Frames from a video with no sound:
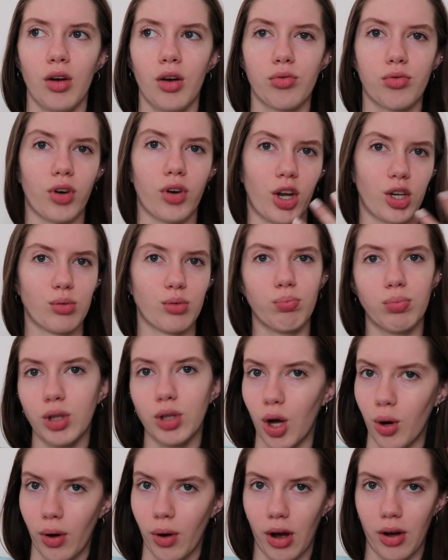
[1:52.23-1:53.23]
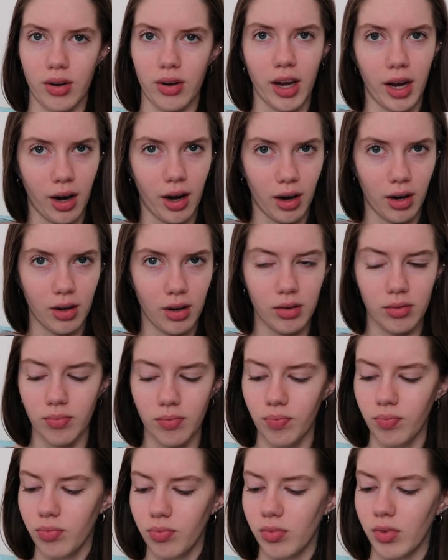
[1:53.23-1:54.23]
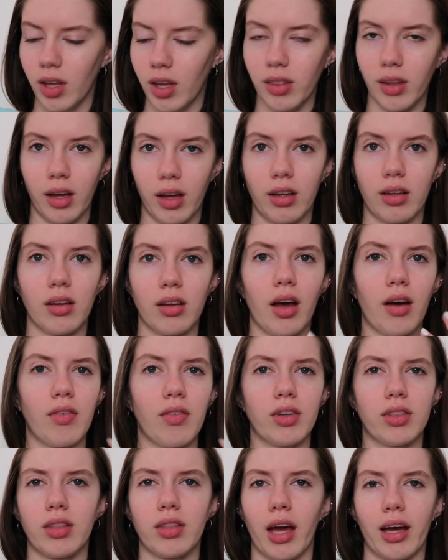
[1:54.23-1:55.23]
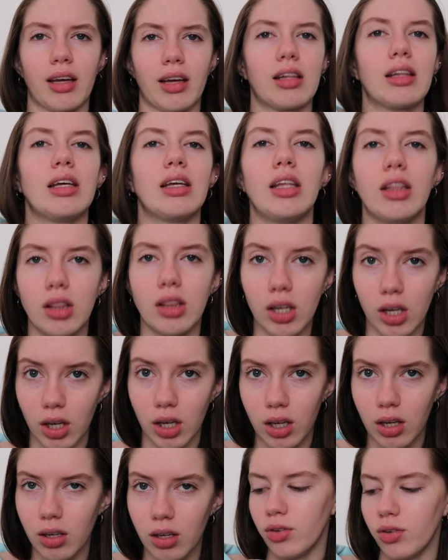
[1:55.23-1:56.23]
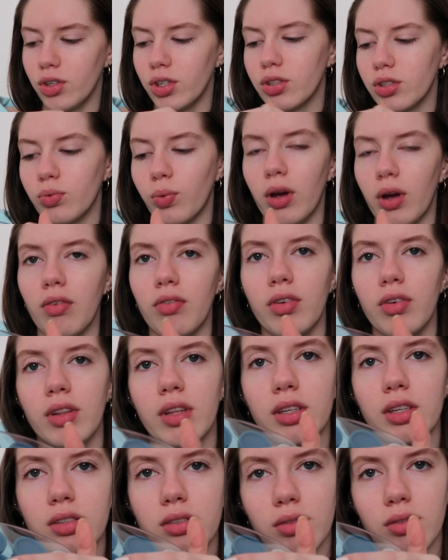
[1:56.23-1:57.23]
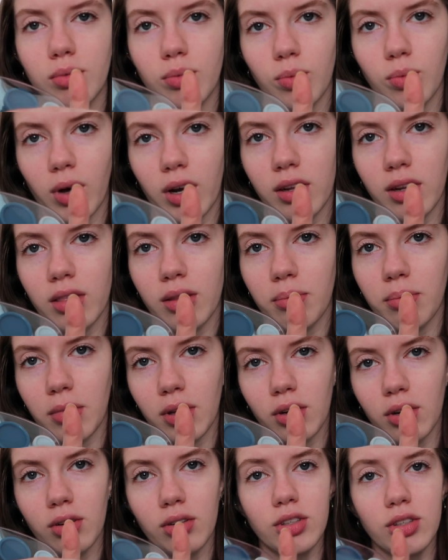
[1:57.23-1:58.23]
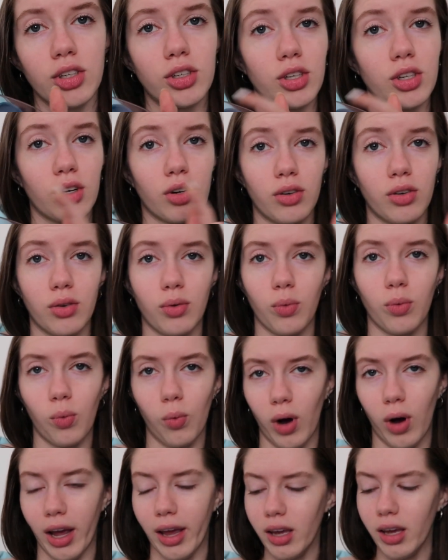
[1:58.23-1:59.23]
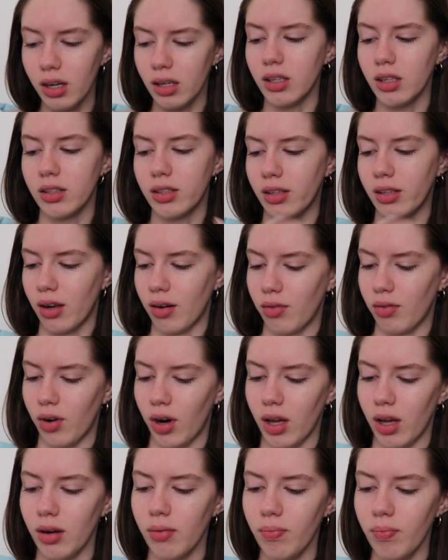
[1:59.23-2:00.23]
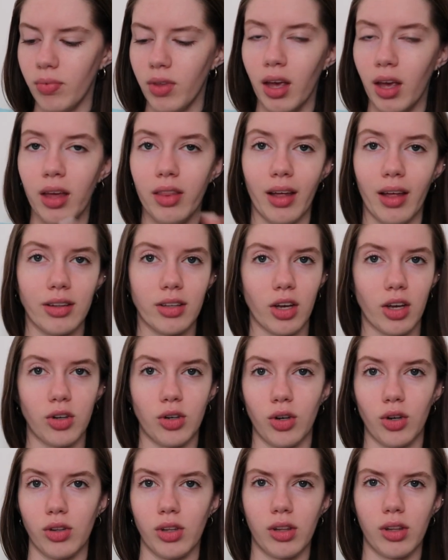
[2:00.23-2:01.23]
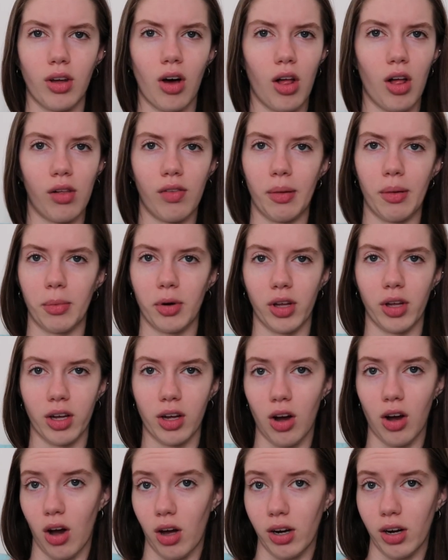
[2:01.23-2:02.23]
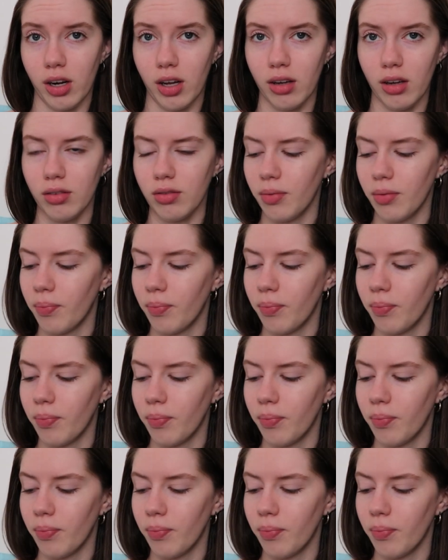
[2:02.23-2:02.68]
fresh blowout hair and like every that clean look. You just wait for this one in the middle to turn white instead of red. That's how you know that all of them are like hot enough.